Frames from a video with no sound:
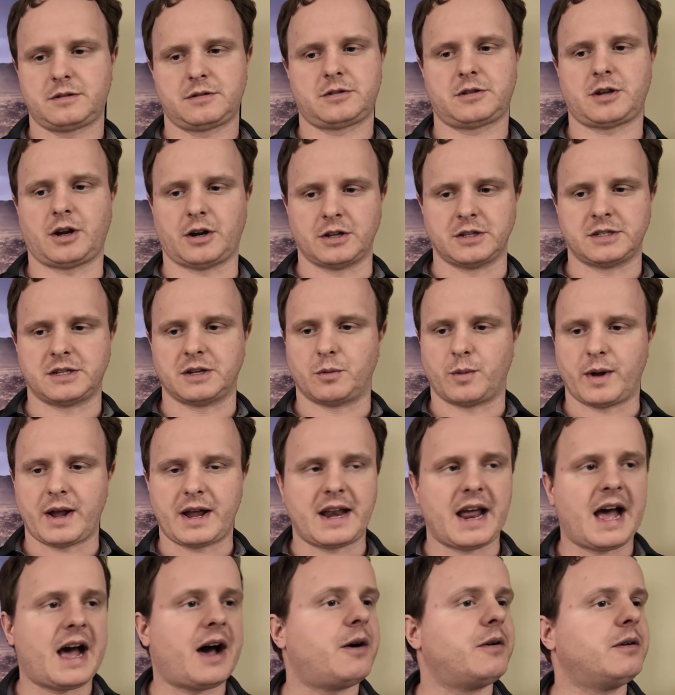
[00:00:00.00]
Turns it way
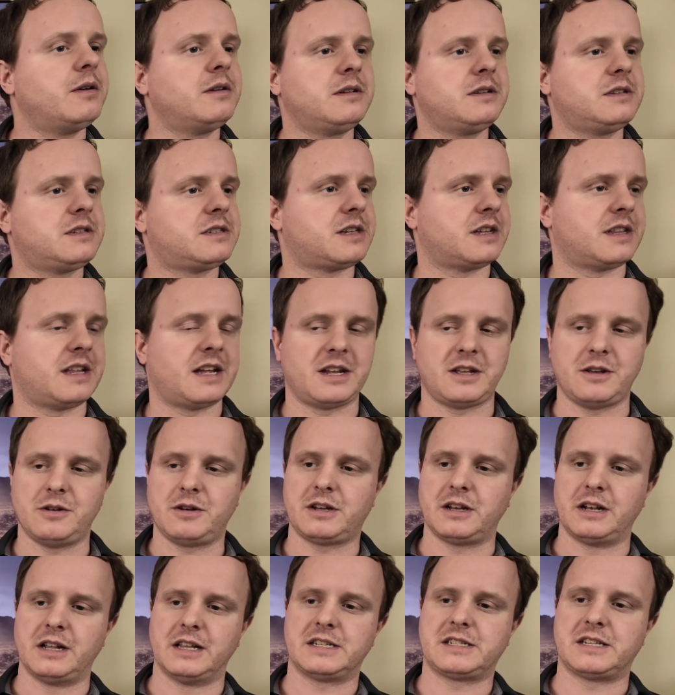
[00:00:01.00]
down so that you
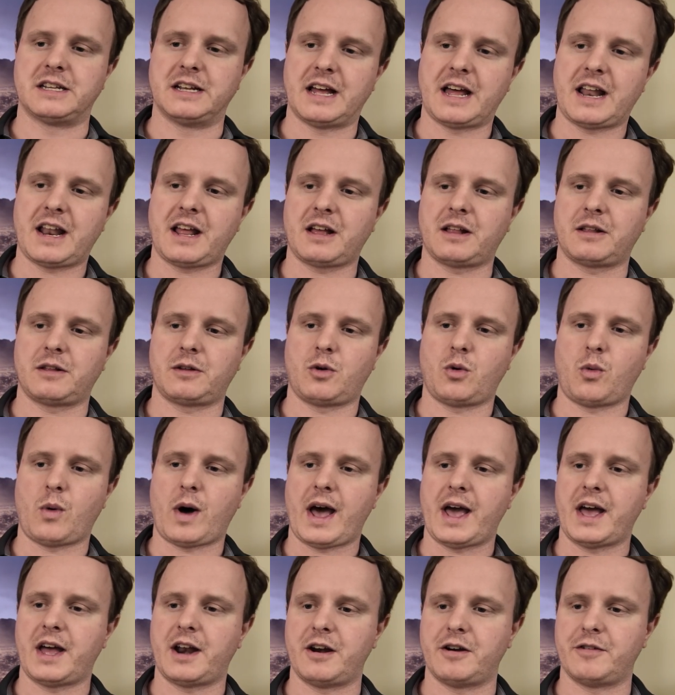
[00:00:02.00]
can listen at a
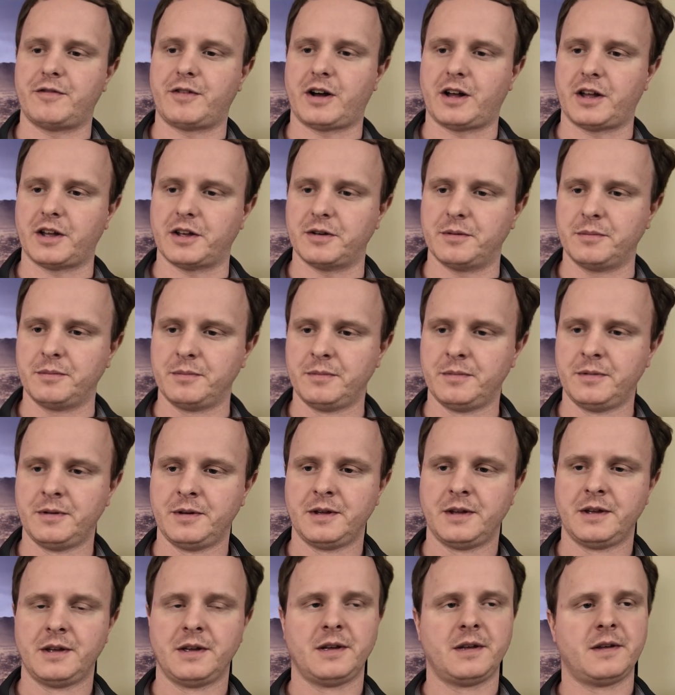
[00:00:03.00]
quieter volume.
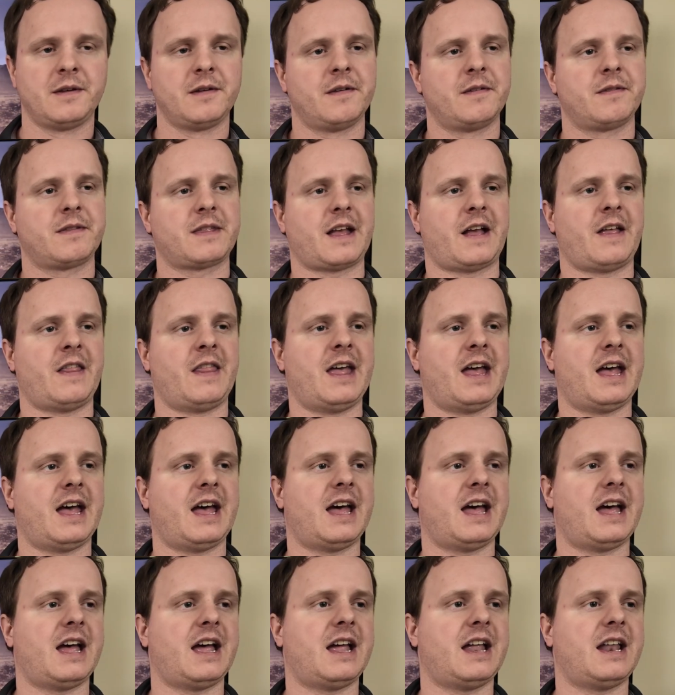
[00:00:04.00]
And
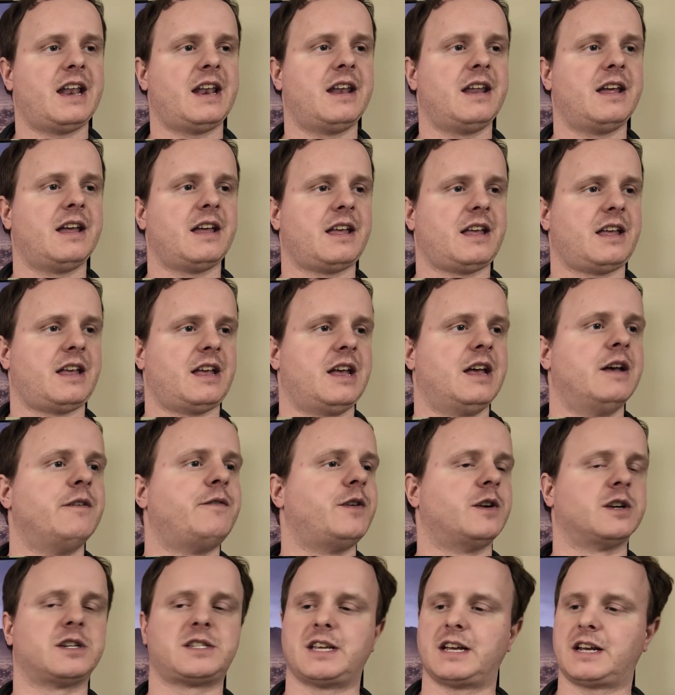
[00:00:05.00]
then if
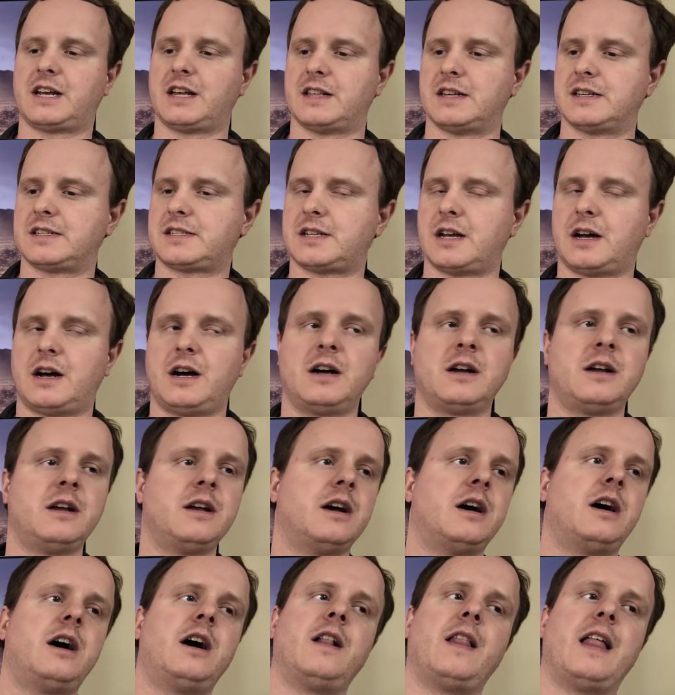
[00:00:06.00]
you're sick of this
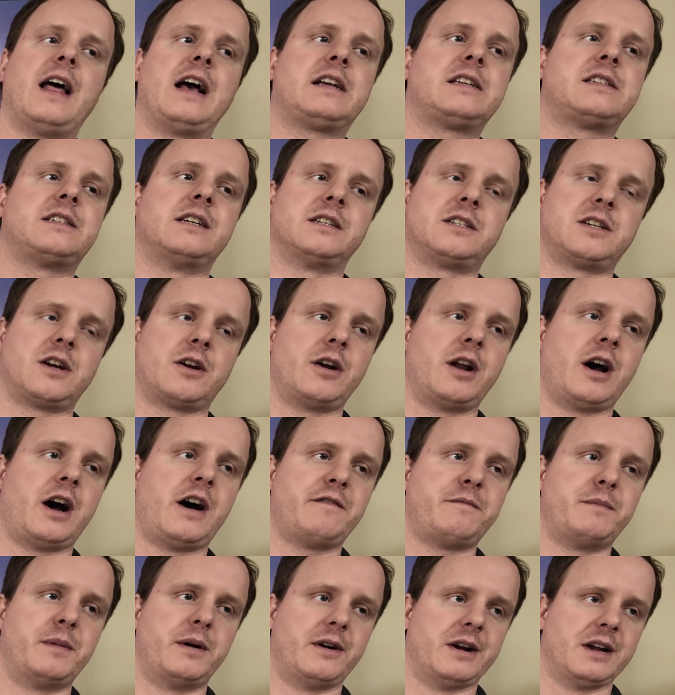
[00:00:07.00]
song, Alexa, turn
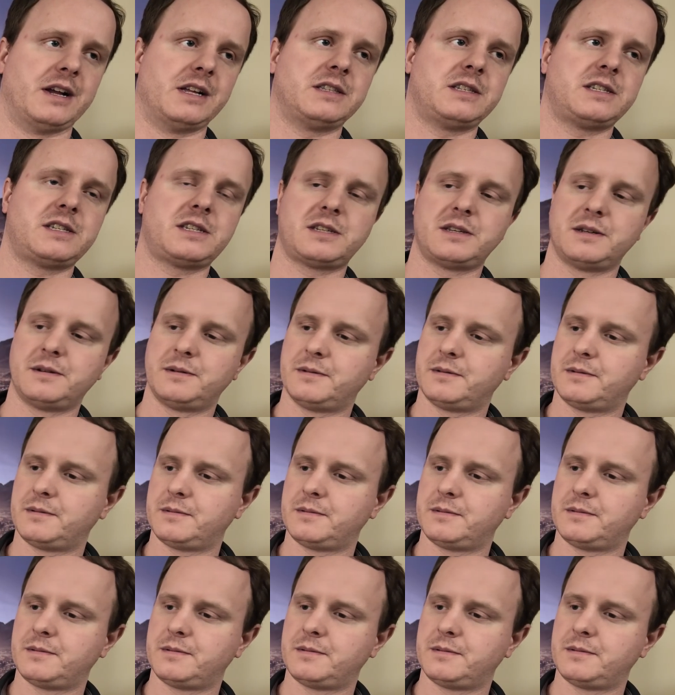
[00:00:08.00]
off Marantz.